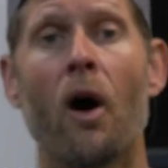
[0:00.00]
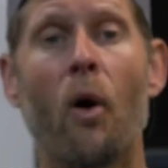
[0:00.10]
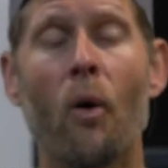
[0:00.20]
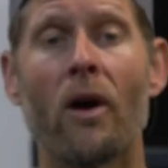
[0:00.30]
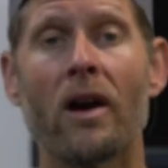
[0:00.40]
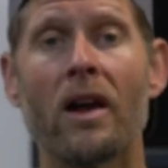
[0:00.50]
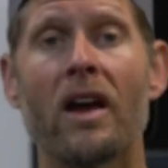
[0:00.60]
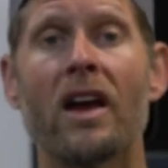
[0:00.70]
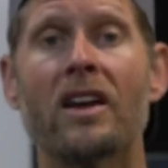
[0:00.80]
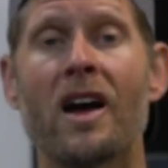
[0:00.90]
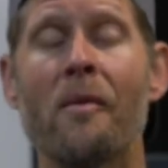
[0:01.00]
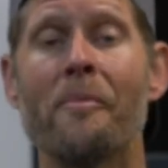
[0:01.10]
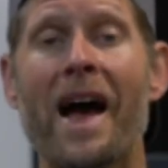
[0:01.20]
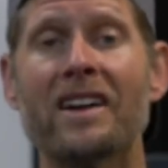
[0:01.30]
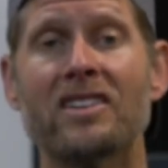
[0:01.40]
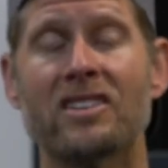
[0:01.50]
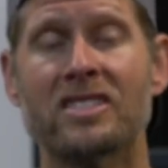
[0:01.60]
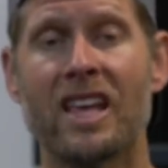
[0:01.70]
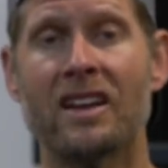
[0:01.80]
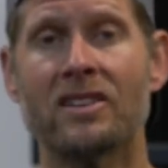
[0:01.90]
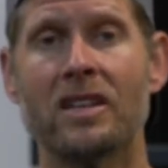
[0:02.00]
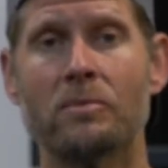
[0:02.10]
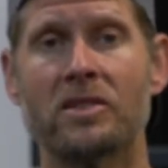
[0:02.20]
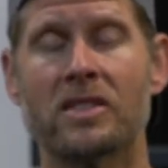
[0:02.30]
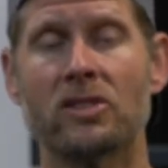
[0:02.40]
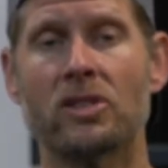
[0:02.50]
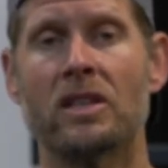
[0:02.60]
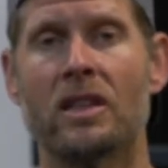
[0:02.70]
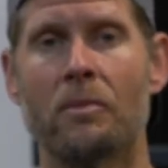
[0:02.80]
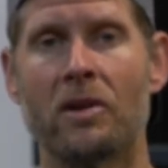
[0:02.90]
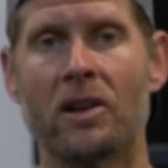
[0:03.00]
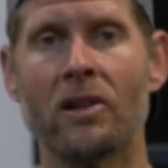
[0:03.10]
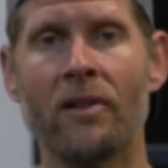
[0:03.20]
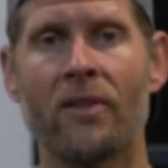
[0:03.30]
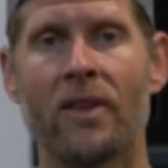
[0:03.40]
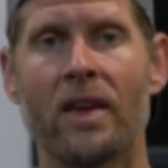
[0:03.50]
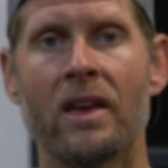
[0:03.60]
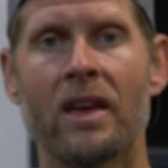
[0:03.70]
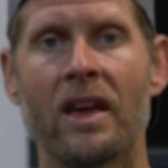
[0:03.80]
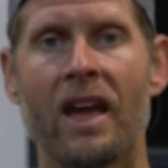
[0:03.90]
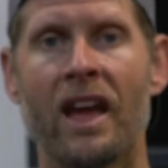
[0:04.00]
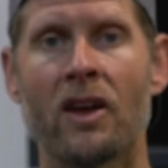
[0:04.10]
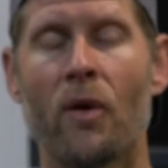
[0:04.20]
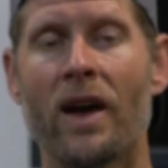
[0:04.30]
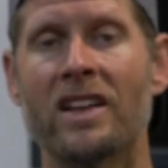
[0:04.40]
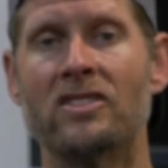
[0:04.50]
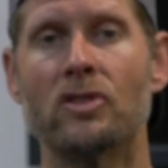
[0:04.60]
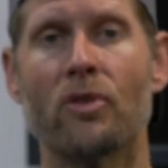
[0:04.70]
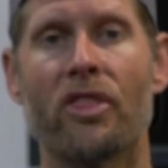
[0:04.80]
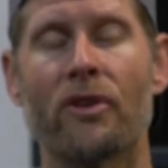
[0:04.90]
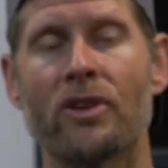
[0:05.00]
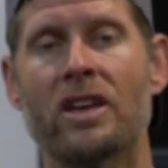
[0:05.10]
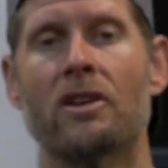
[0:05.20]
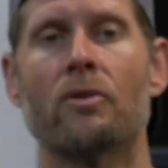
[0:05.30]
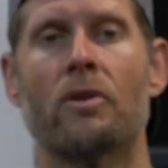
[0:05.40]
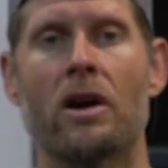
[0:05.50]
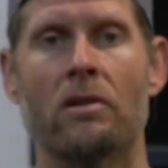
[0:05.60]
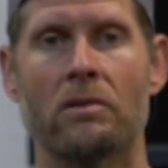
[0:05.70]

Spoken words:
or come back to the standing position in the middle and go ahead and do 30 in a row.